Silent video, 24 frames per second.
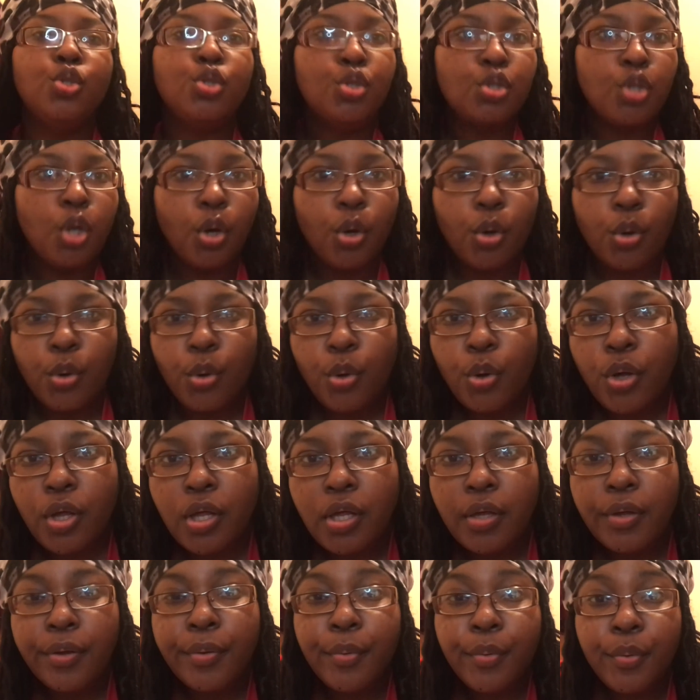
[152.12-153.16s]
So
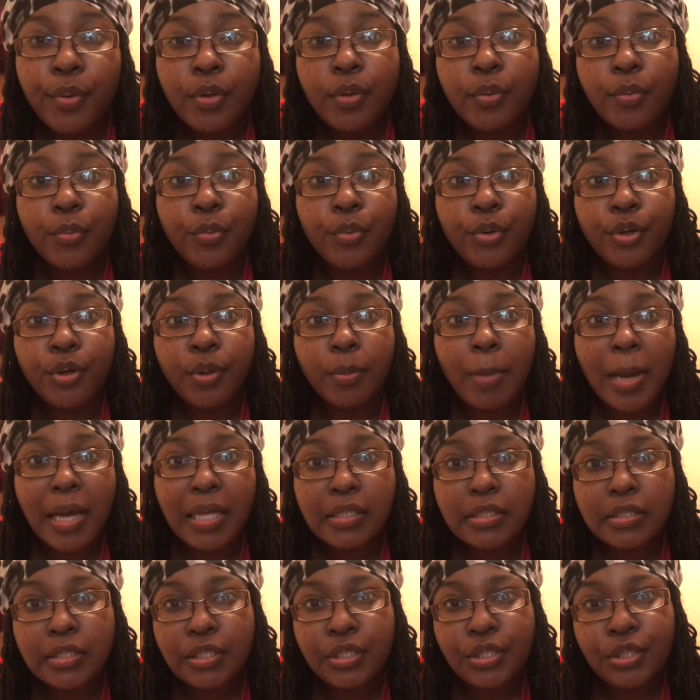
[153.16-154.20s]
we're
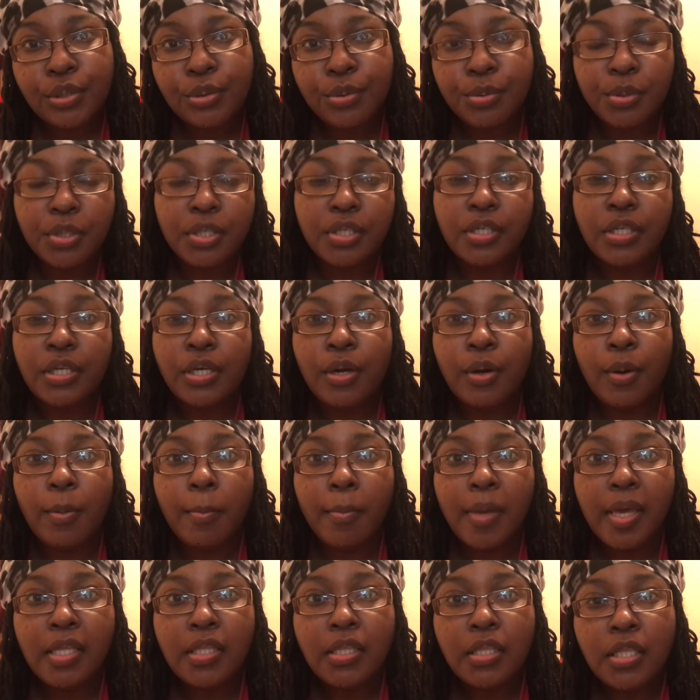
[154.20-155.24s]
about to get ready to go
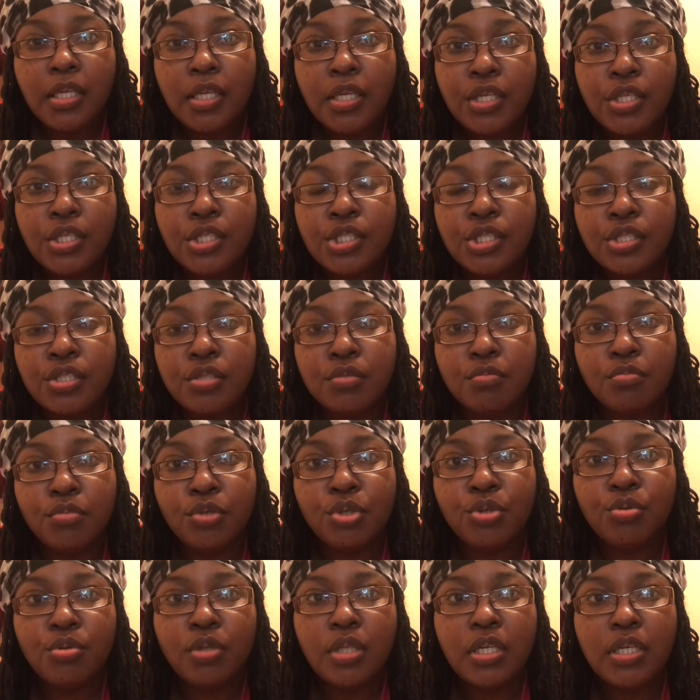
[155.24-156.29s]
make these
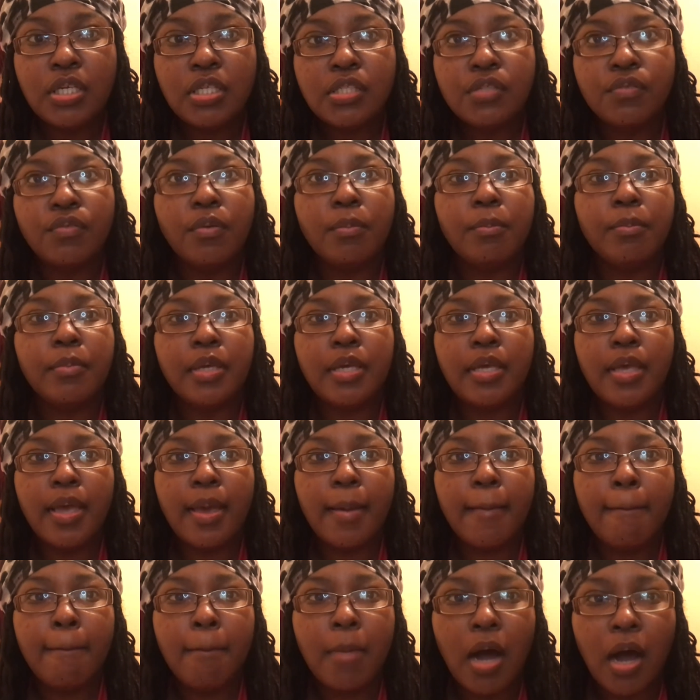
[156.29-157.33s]
smoothies for me
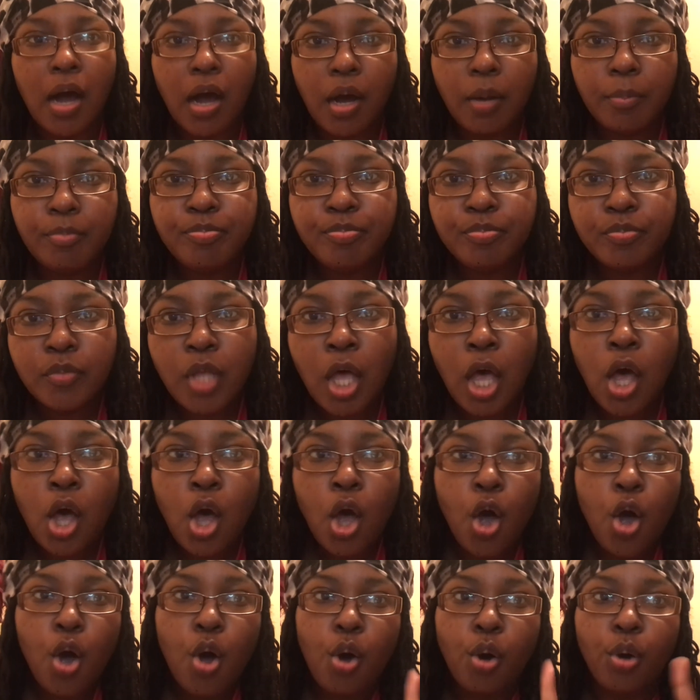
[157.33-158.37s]
and Mom.
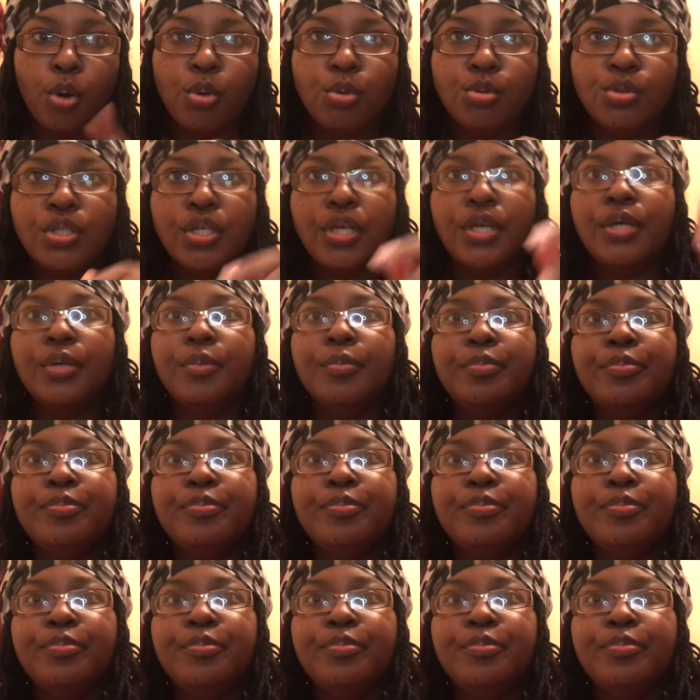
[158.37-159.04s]
Hold tight.